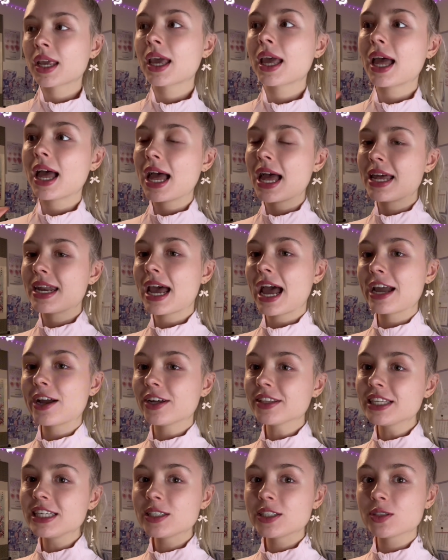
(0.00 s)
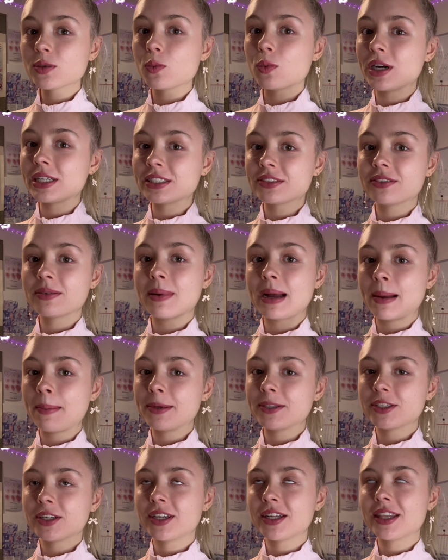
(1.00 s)
And I got these ones from
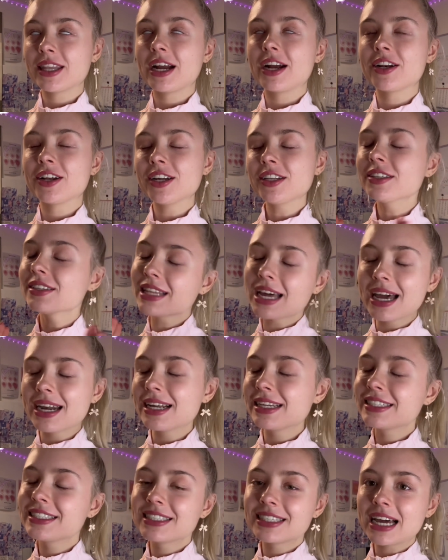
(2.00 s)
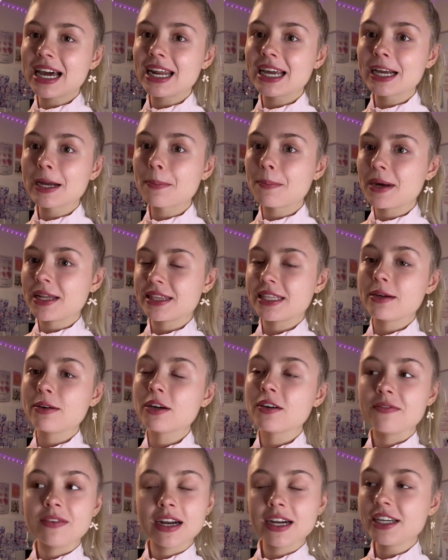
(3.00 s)
Amazon. They're not that aesthetic, but they
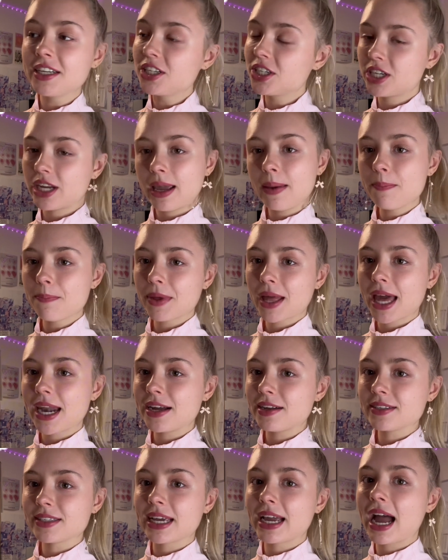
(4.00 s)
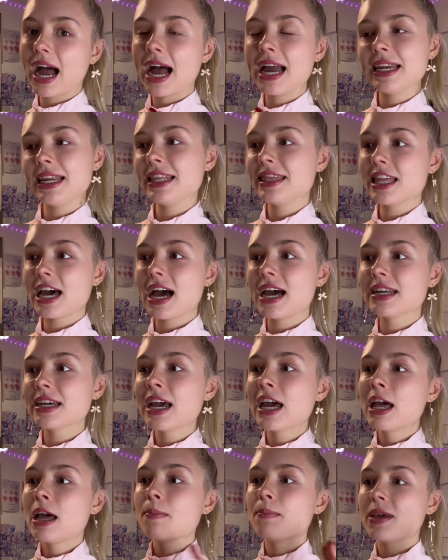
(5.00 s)
were very cheap. And I was like, I need that
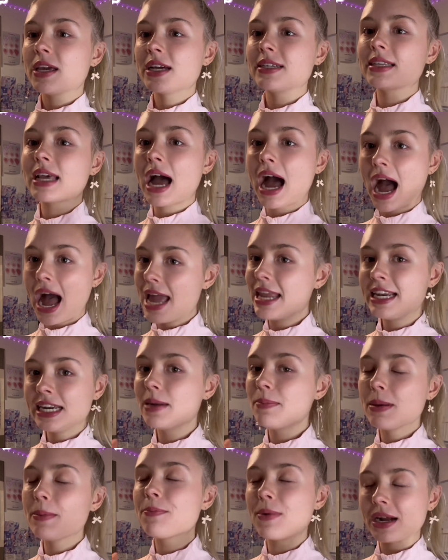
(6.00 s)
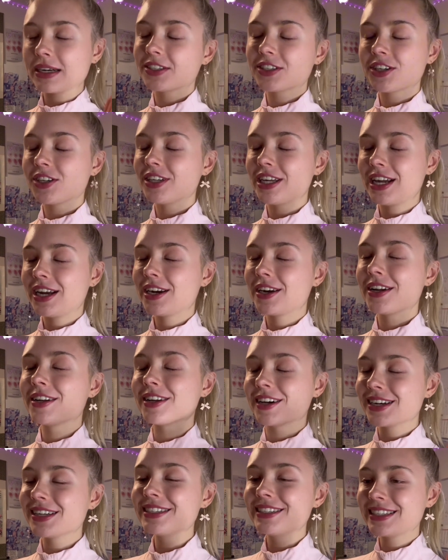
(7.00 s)
because I need to be practical here,
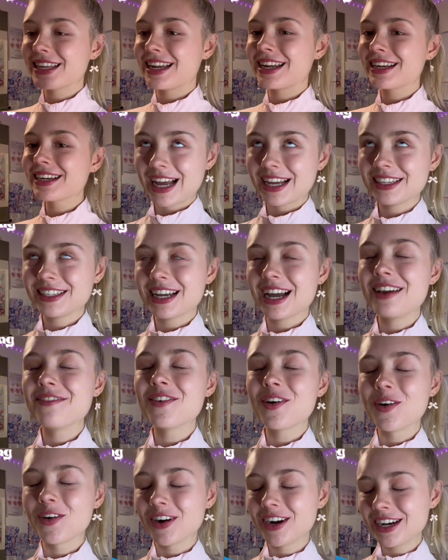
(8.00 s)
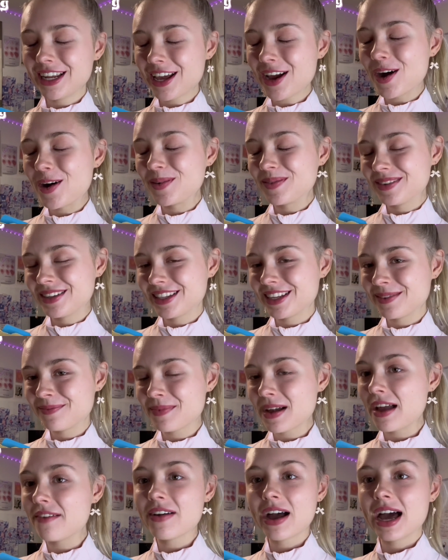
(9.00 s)
not aesthetic. Yes, I've already opened
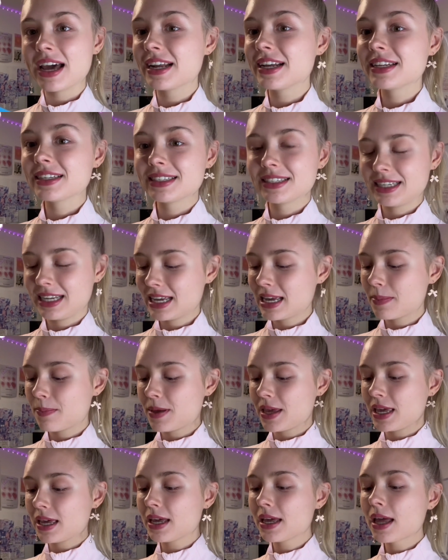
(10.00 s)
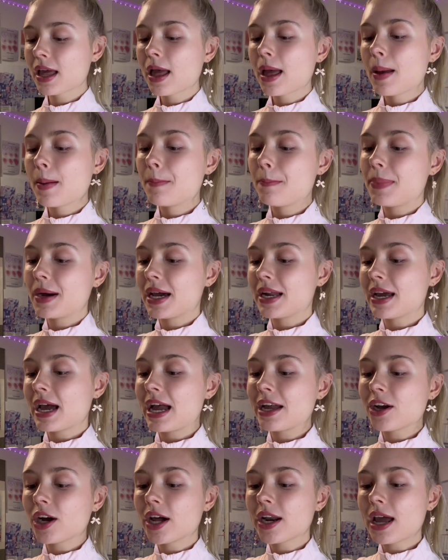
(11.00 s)
them. I've had a sneak peek, but
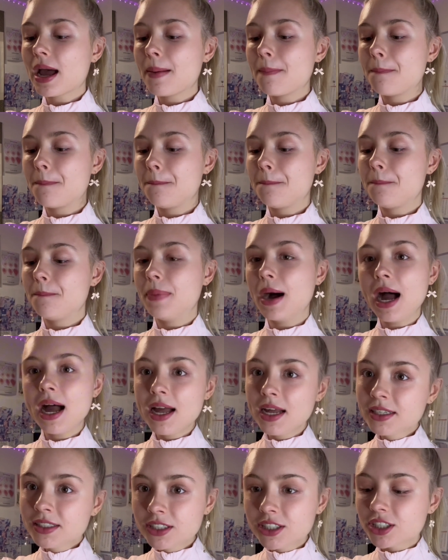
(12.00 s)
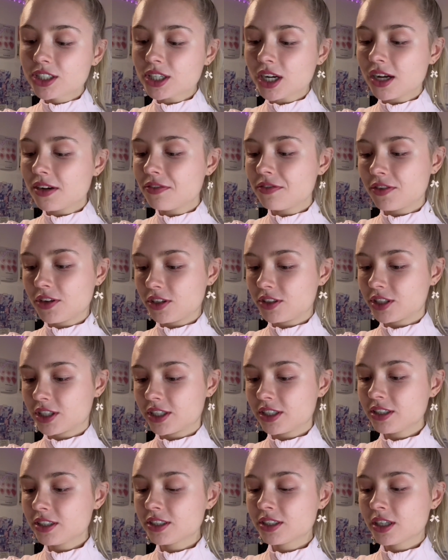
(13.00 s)
I got a bunch of
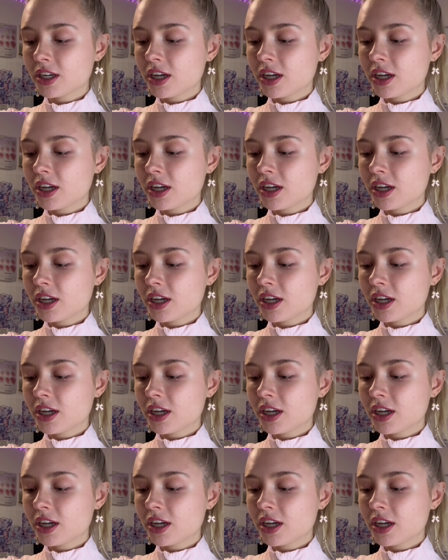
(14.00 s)
folders.